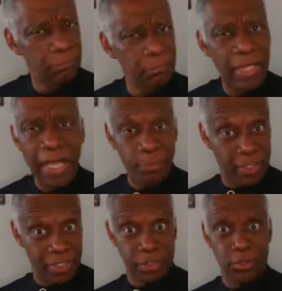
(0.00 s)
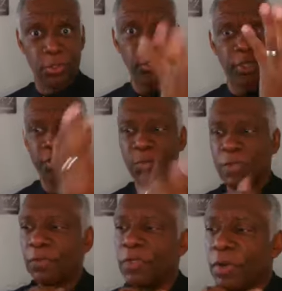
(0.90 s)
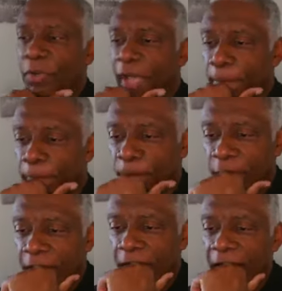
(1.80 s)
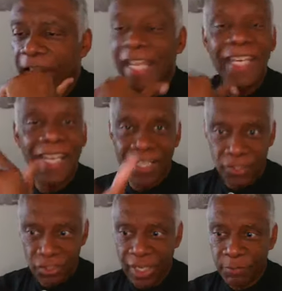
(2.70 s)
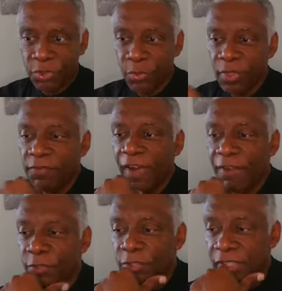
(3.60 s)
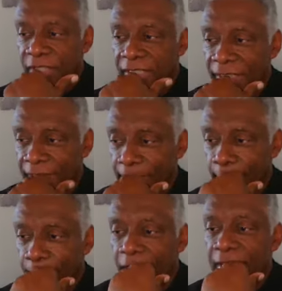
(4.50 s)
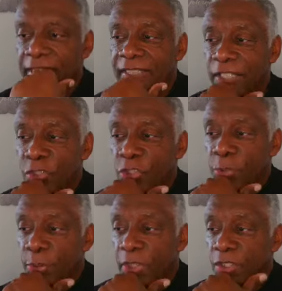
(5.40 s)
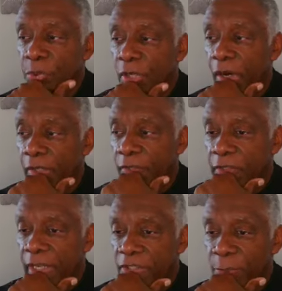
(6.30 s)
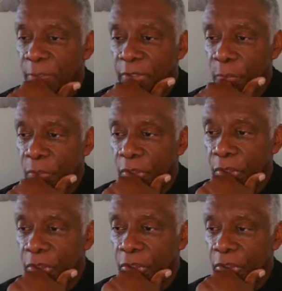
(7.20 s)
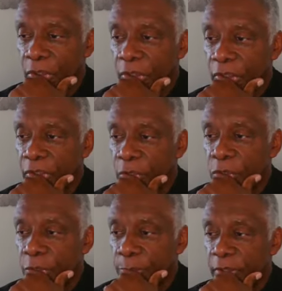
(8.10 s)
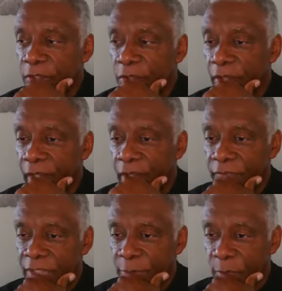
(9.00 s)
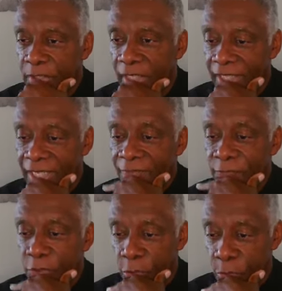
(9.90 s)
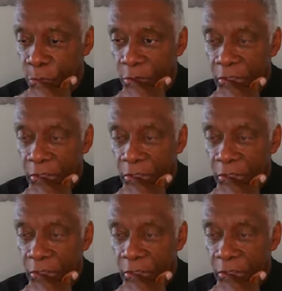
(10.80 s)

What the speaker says: Not because it's glorious and wonderful. Okay. In Exodus chapter 25, verse 16, it says, and you should put into the ark of the testimony, you should put into the ark of the testimony, which I give you.